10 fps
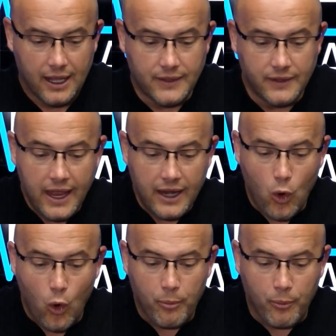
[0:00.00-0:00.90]
Then they
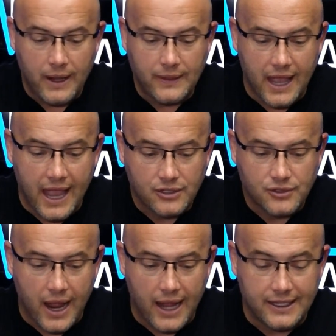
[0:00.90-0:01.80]
incorporate the
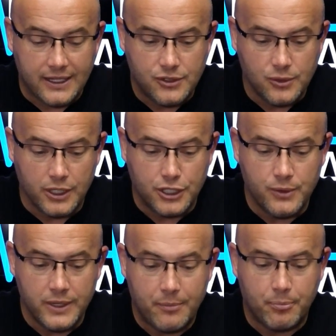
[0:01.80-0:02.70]
extract into a
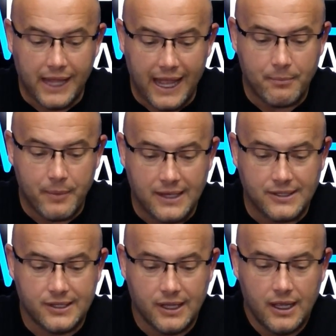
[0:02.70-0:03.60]
unique
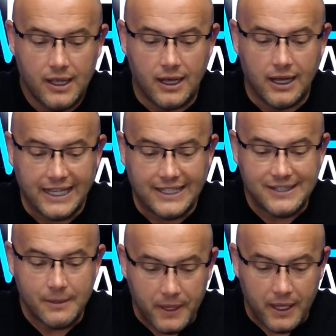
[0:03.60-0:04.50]
plant-based
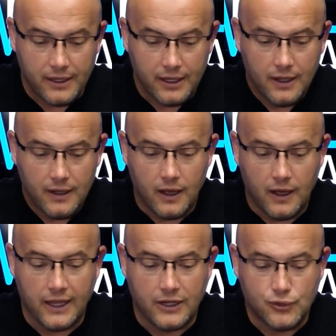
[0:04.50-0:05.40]
excipient,
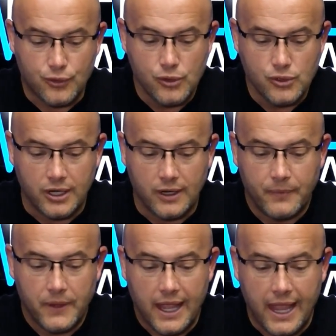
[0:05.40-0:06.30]
extrusion,
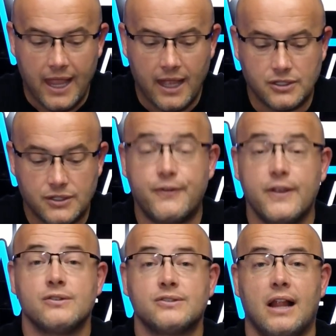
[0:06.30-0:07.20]
and
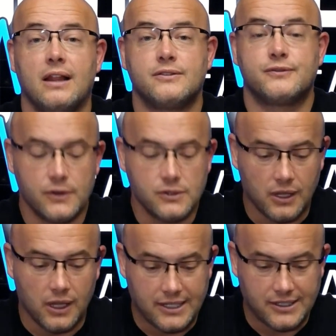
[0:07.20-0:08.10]

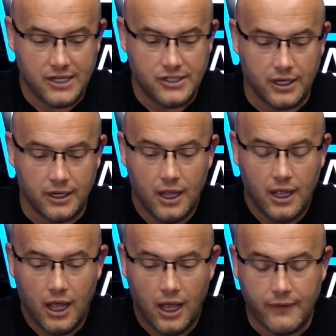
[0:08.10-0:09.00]
sphericalization
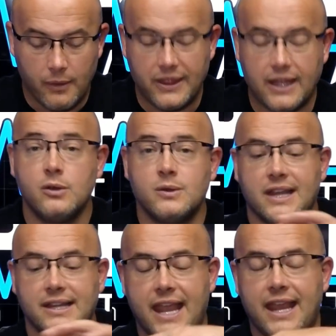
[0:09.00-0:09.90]
of it. What they do is
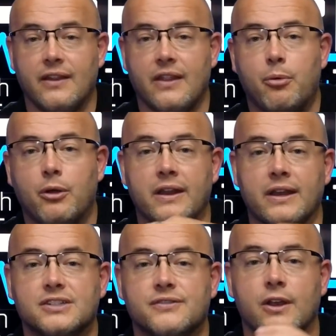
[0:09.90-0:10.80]
they take it and they put it in a
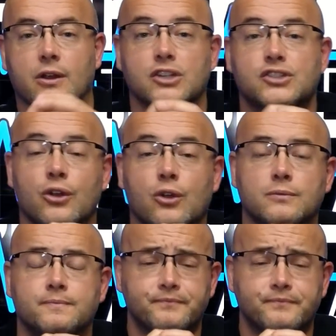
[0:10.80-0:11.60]
sphere, a circle.